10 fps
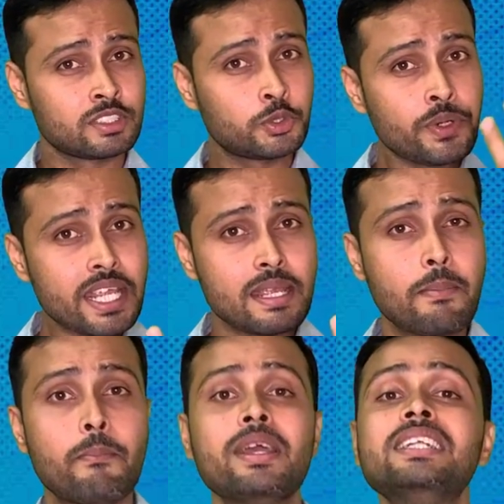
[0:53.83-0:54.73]

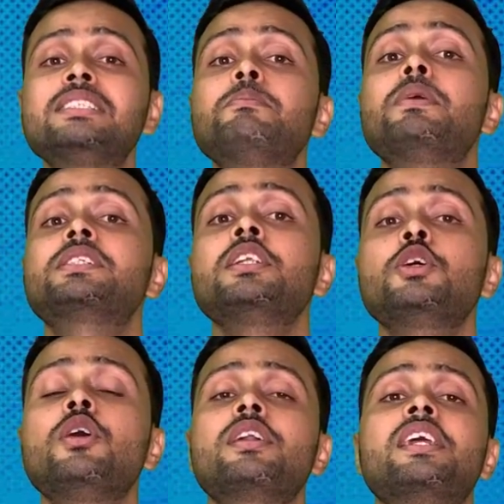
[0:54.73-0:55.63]
3 means muscle
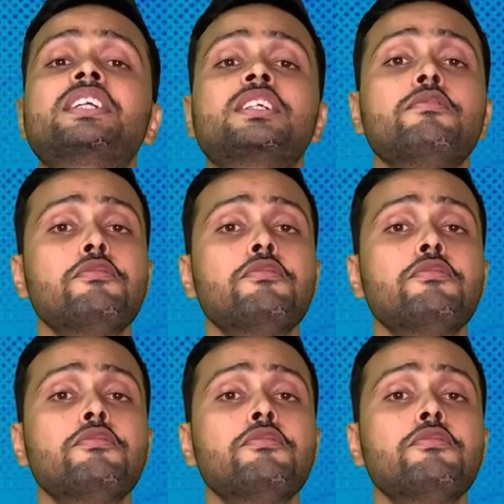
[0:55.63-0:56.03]
contraction,